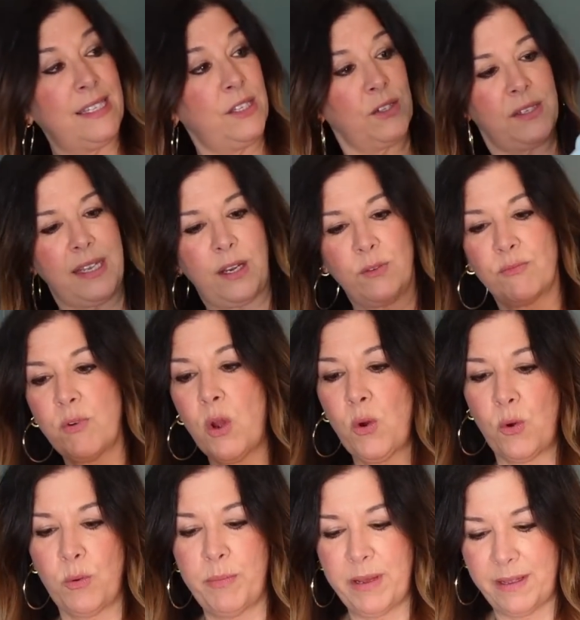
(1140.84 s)
This looks like a
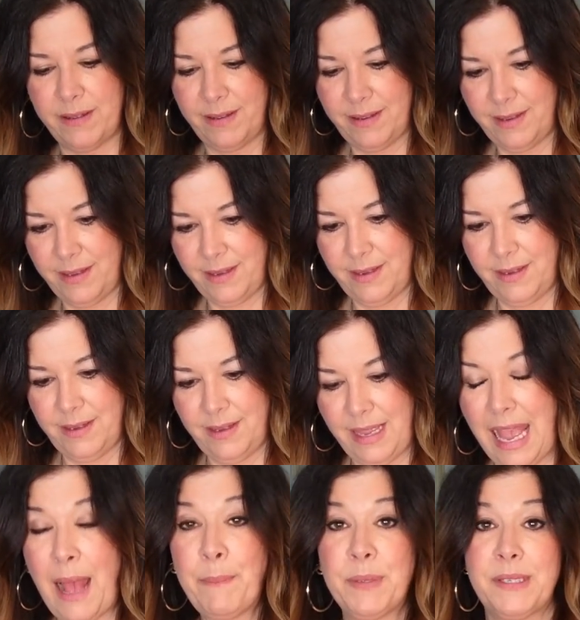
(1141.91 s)
robe.
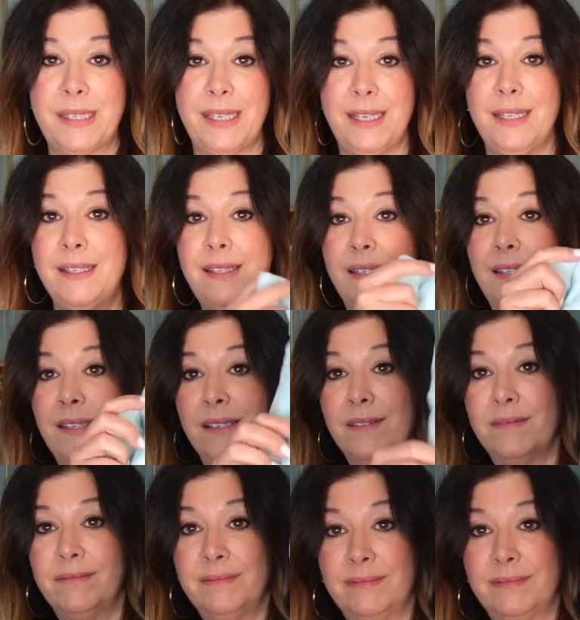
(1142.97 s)
Appleseed's.